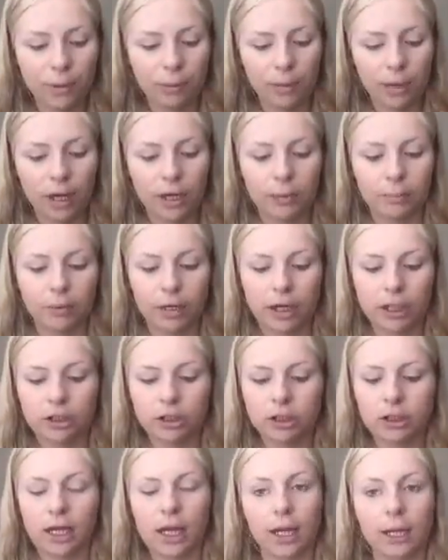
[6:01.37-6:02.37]

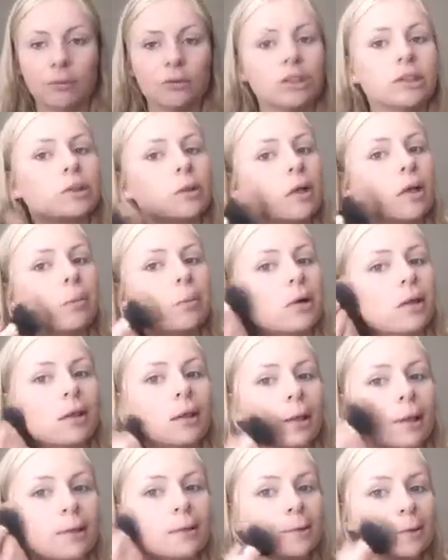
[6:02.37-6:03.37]
brush, and I'm just going to put
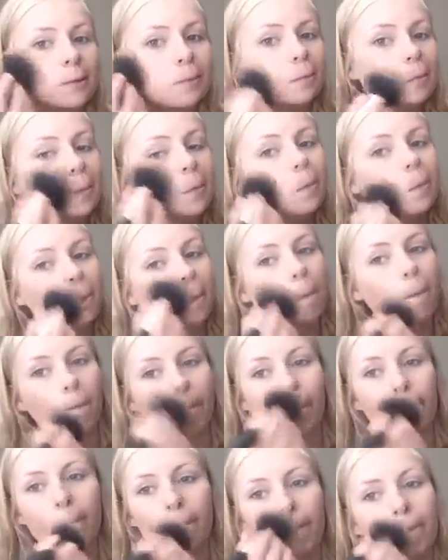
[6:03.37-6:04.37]
this
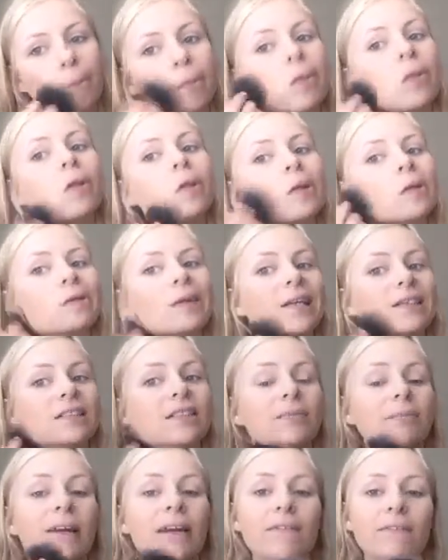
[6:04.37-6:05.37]
the rest
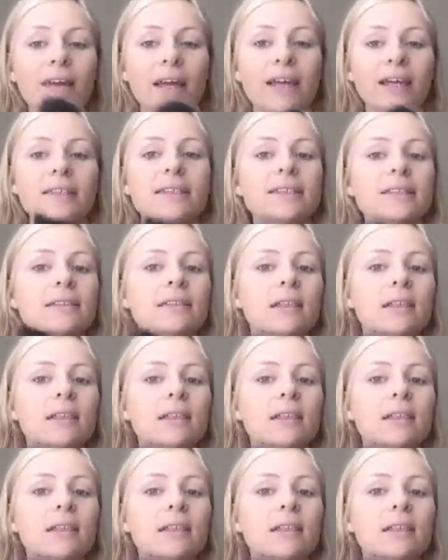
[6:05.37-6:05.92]
of my face,